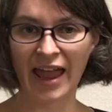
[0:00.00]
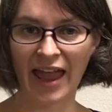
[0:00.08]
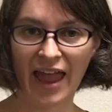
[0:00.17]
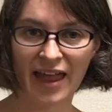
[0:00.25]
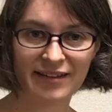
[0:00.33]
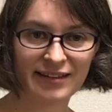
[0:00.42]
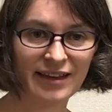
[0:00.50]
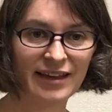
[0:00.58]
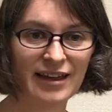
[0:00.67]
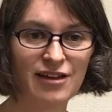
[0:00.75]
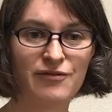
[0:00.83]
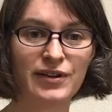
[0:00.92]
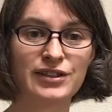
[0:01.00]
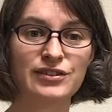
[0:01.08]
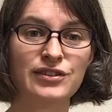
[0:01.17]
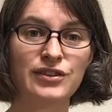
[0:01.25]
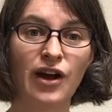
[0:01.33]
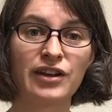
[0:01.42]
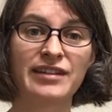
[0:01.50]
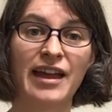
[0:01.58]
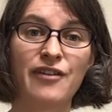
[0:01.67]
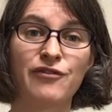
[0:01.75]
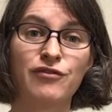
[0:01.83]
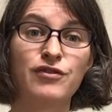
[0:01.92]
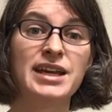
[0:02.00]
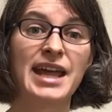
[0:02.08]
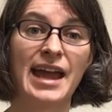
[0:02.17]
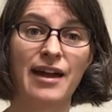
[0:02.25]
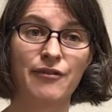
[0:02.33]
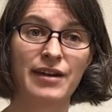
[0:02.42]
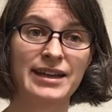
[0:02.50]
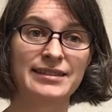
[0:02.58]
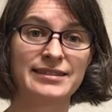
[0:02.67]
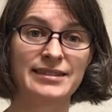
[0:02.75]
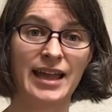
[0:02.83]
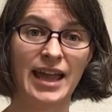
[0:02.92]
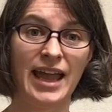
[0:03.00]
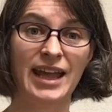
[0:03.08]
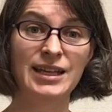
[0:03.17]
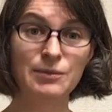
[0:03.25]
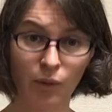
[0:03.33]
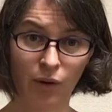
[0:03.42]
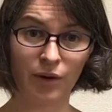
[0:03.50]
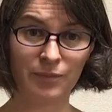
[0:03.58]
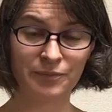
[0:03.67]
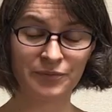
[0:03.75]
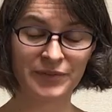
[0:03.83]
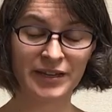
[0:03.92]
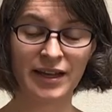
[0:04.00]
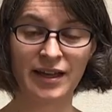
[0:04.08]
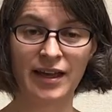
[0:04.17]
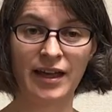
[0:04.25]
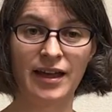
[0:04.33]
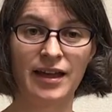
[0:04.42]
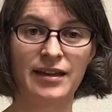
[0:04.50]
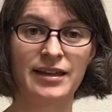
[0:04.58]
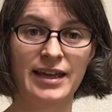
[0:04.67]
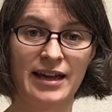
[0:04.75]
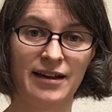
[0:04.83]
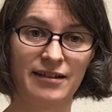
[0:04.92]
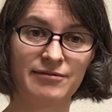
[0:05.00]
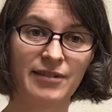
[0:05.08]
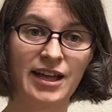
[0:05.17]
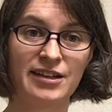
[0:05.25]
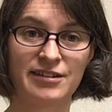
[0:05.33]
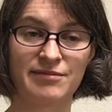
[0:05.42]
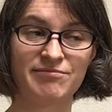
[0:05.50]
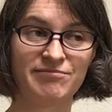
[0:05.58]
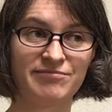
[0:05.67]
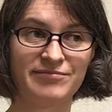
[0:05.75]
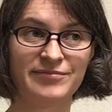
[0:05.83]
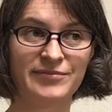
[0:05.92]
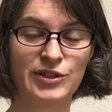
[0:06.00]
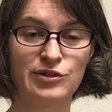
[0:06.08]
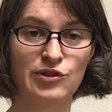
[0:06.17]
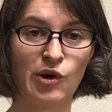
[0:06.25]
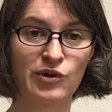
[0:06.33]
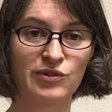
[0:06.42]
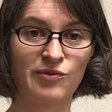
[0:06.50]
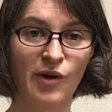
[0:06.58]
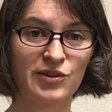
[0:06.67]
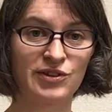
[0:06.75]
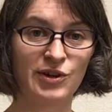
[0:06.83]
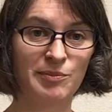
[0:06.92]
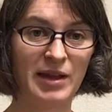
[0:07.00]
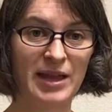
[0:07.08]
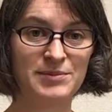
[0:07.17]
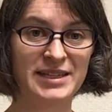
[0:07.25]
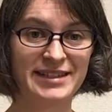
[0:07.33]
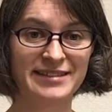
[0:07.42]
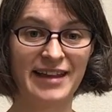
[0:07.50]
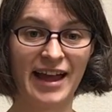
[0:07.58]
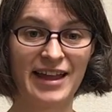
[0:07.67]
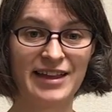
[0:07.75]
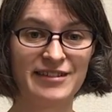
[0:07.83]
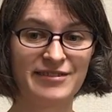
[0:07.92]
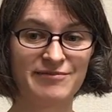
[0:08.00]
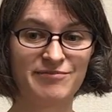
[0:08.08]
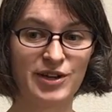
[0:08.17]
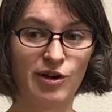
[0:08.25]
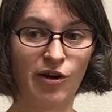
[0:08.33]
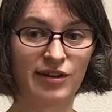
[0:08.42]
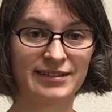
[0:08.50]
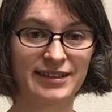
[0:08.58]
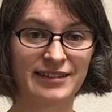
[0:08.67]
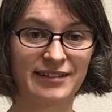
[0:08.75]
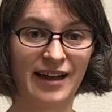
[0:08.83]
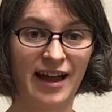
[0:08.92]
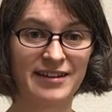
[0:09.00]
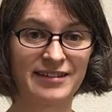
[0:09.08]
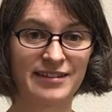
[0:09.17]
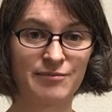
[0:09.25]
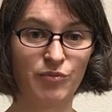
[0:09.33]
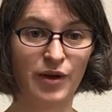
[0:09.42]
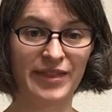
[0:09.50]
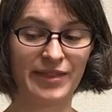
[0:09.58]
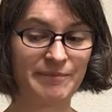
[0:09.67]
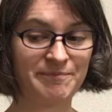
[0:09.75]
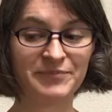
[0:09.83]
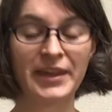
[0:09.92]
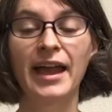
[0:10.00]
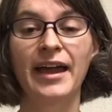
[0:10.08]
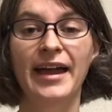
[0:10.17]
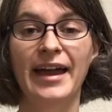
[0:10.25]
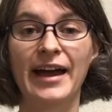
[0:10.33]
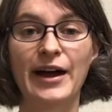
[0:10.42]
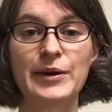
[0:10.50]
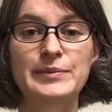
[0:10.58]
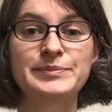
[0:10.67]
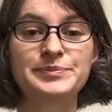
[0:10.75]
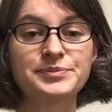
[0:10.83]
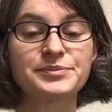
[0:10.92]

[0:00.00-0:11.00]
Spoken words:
and it will not have free airways anymore. Yeah, and you don't want your baby die because it can't breathe.